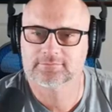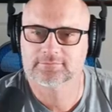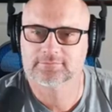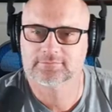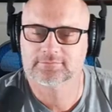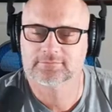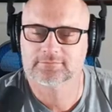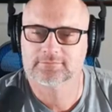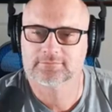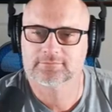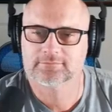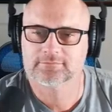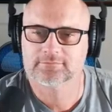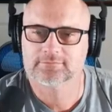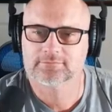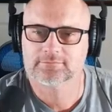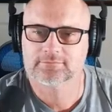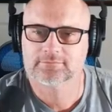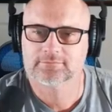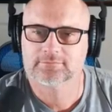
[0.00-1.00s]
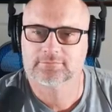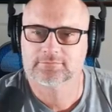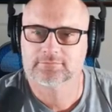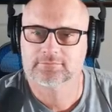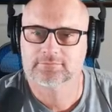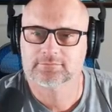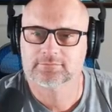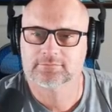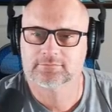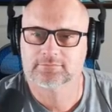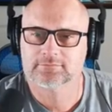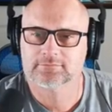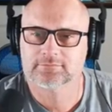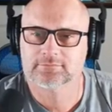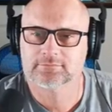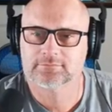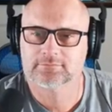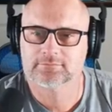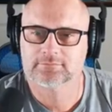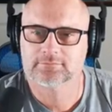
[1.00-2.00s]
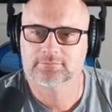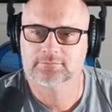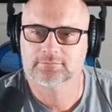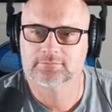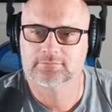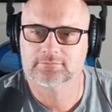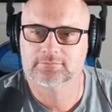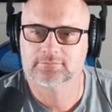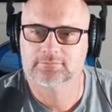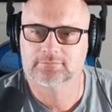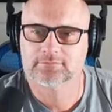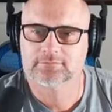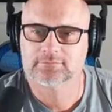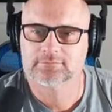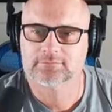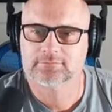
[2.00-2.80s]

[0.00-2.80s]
The person shown says nothing.